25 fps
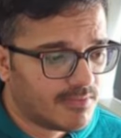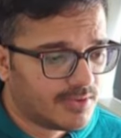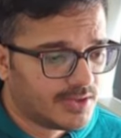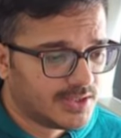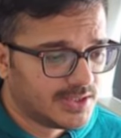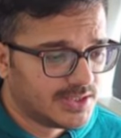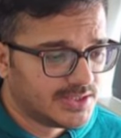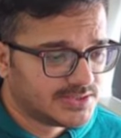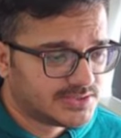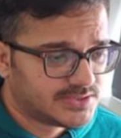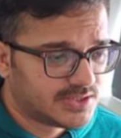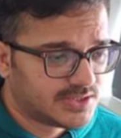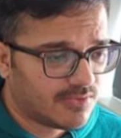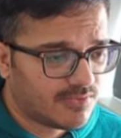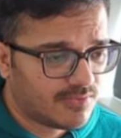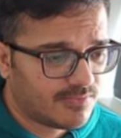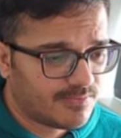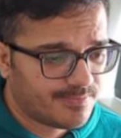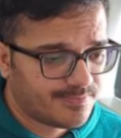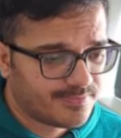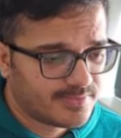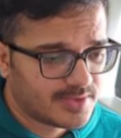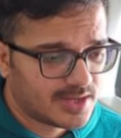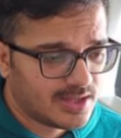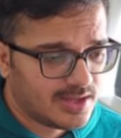
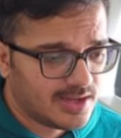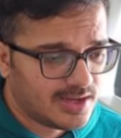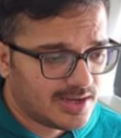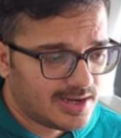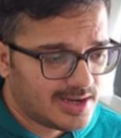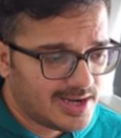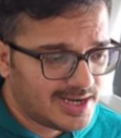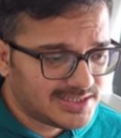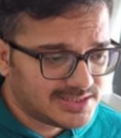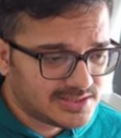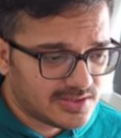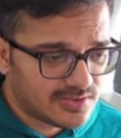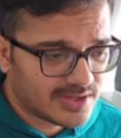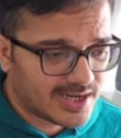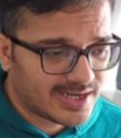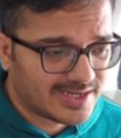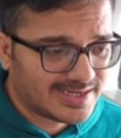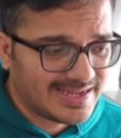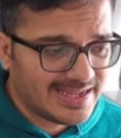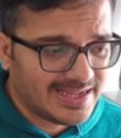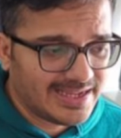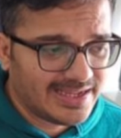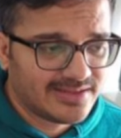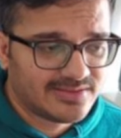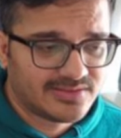So let's look at
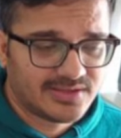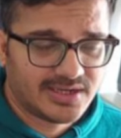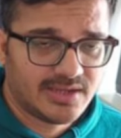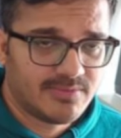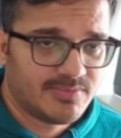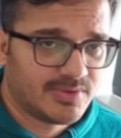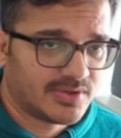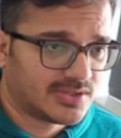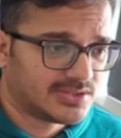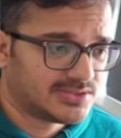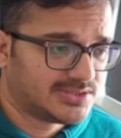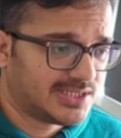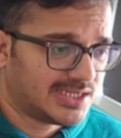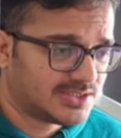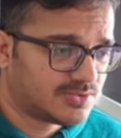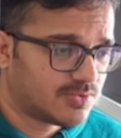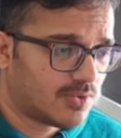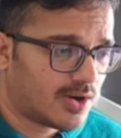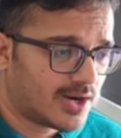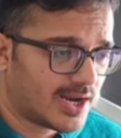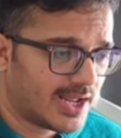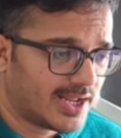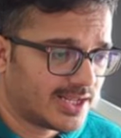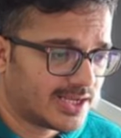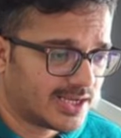king e3 because that's
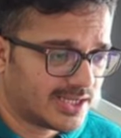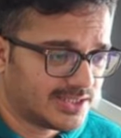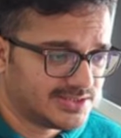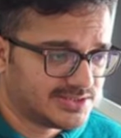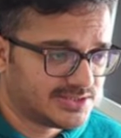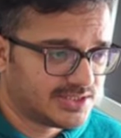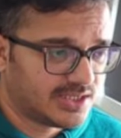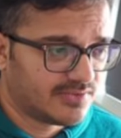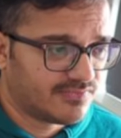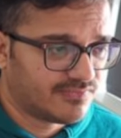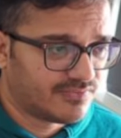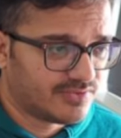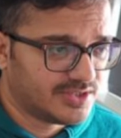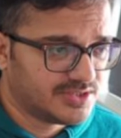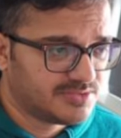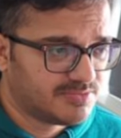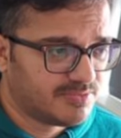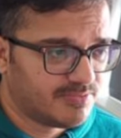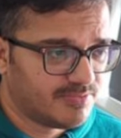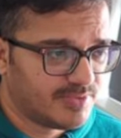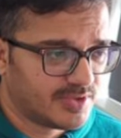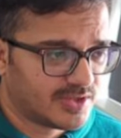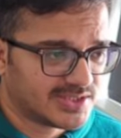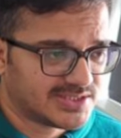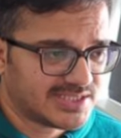what I considered first,
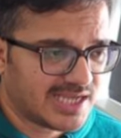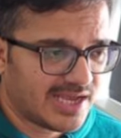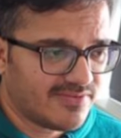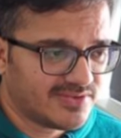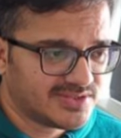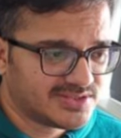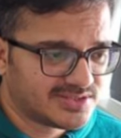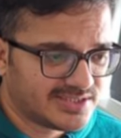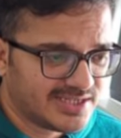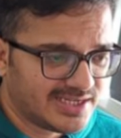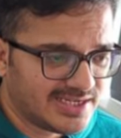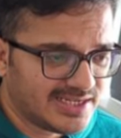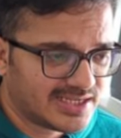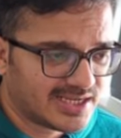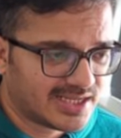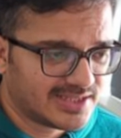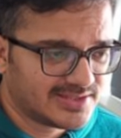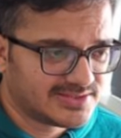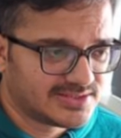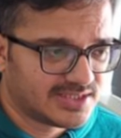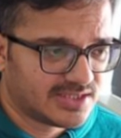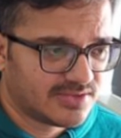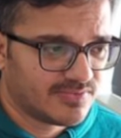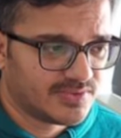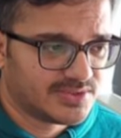because I was really
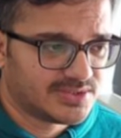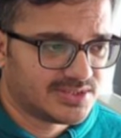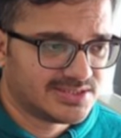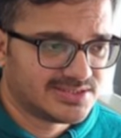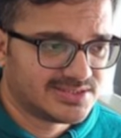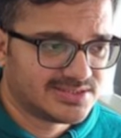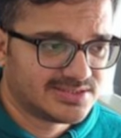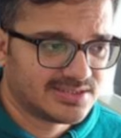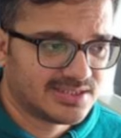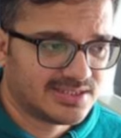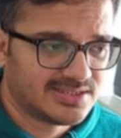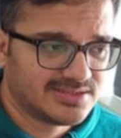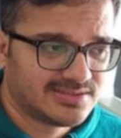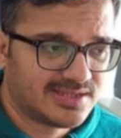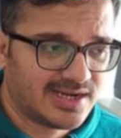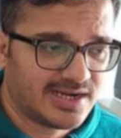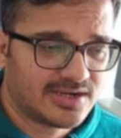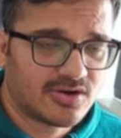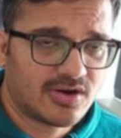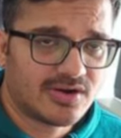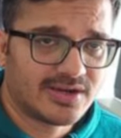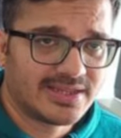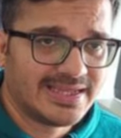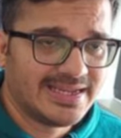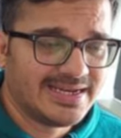concerned with this threat
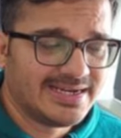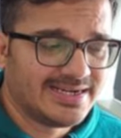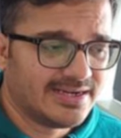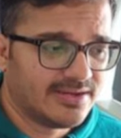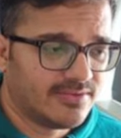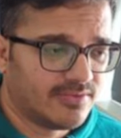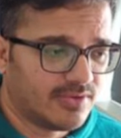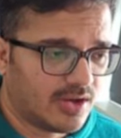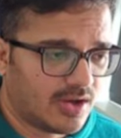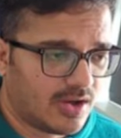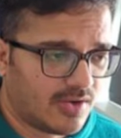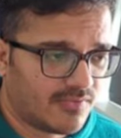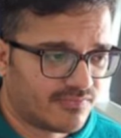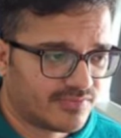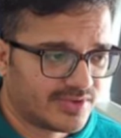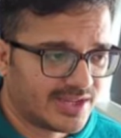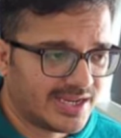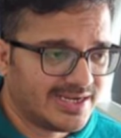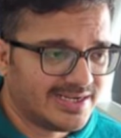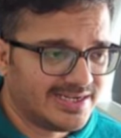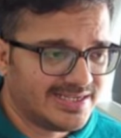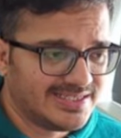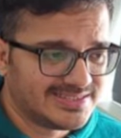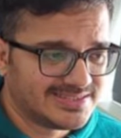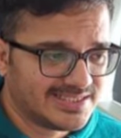on king
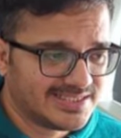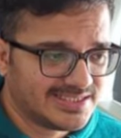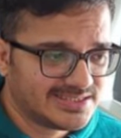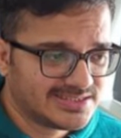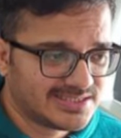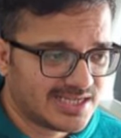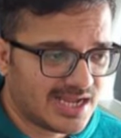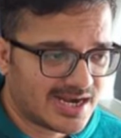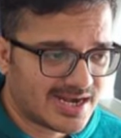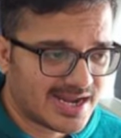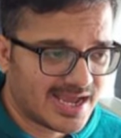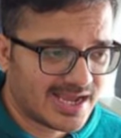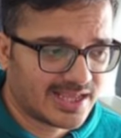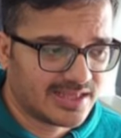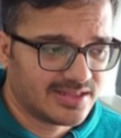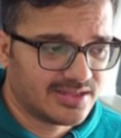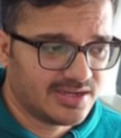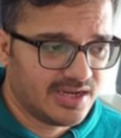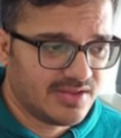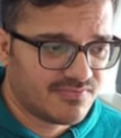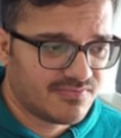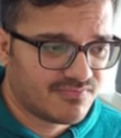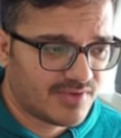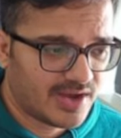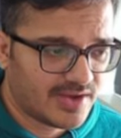d6 attacking the
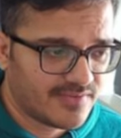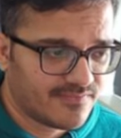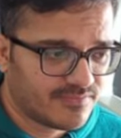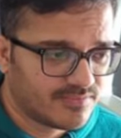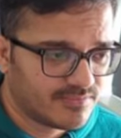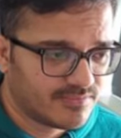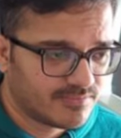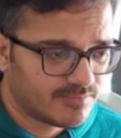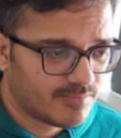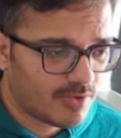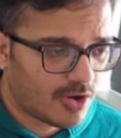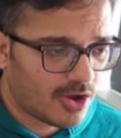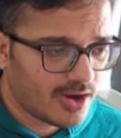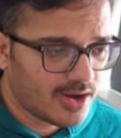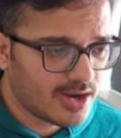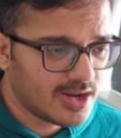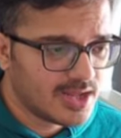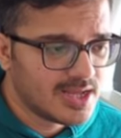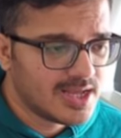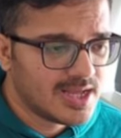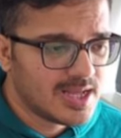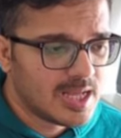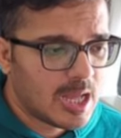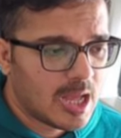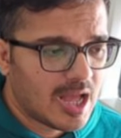d5 pawn.
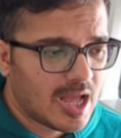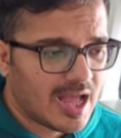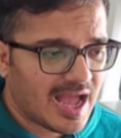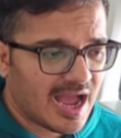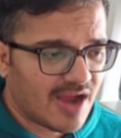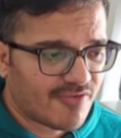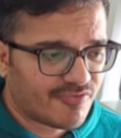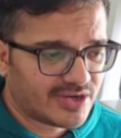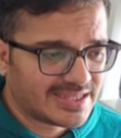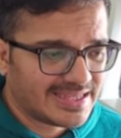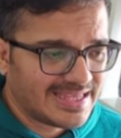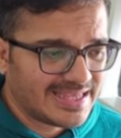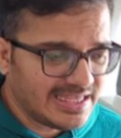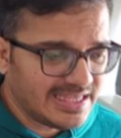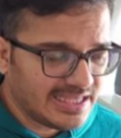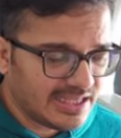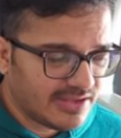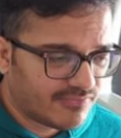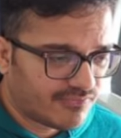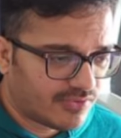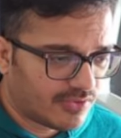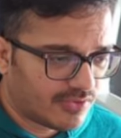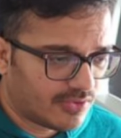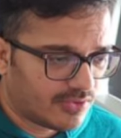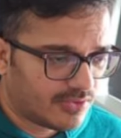After king
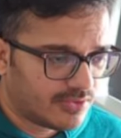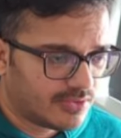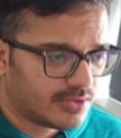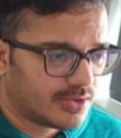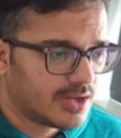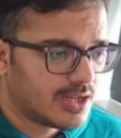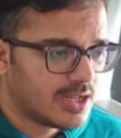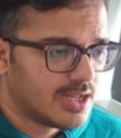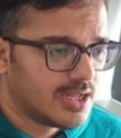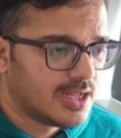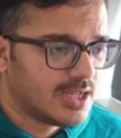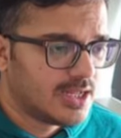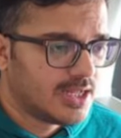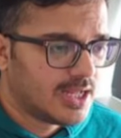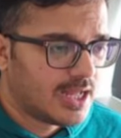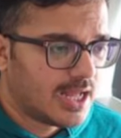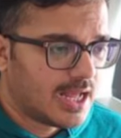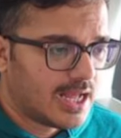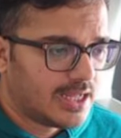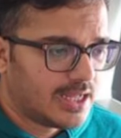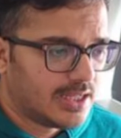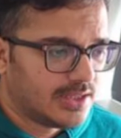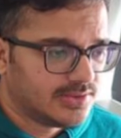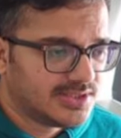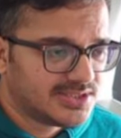e4,
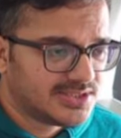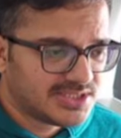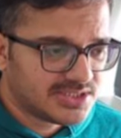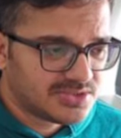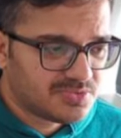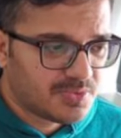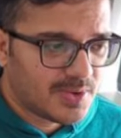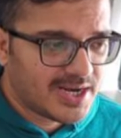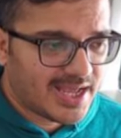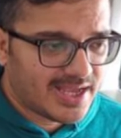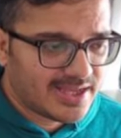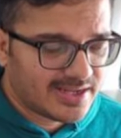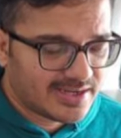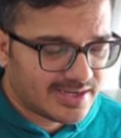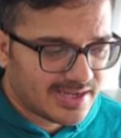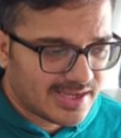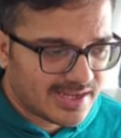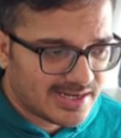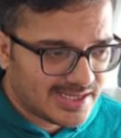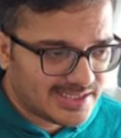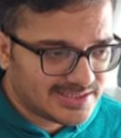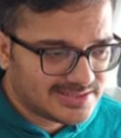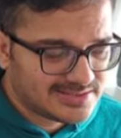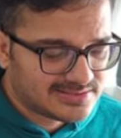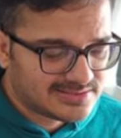this is when I
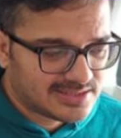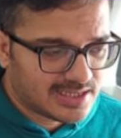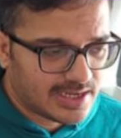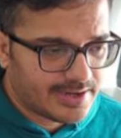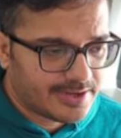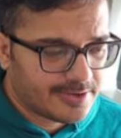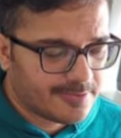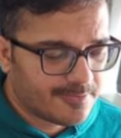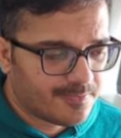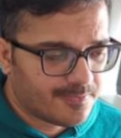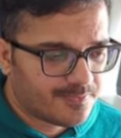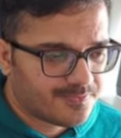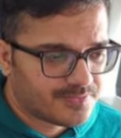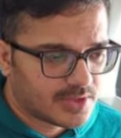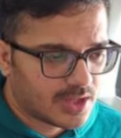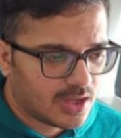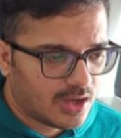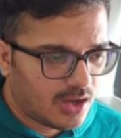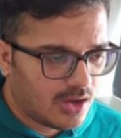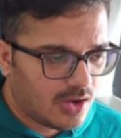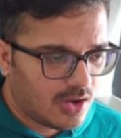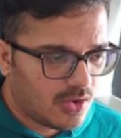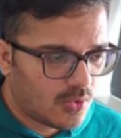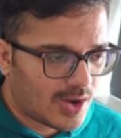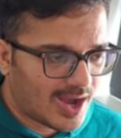realized that,
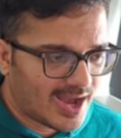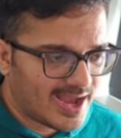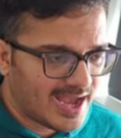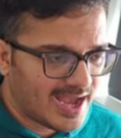oh, I